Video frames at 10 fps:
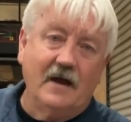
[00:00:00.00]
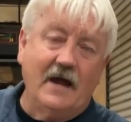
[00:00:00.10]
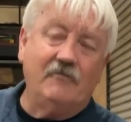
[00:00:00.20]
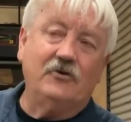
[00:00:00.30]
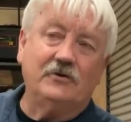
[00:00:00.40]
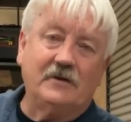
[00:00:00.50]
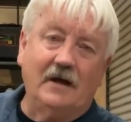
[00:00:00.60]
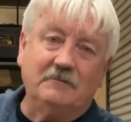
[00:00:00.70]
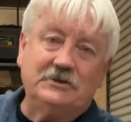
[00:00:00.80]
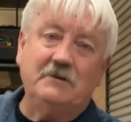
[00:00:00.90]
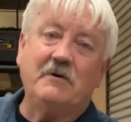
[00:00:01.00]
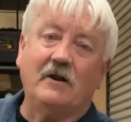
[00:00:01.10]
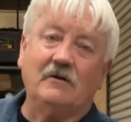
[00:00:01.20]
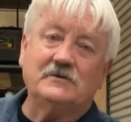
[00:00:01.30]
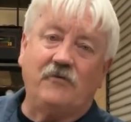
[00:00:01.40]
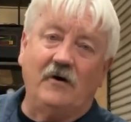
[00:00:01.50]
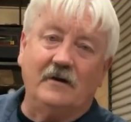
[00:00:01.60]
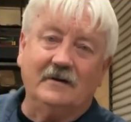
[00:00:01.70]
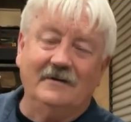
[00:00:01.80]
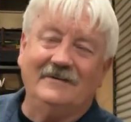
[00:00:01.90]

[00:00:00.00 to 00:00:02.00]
Have a good time. Sheet metal is fun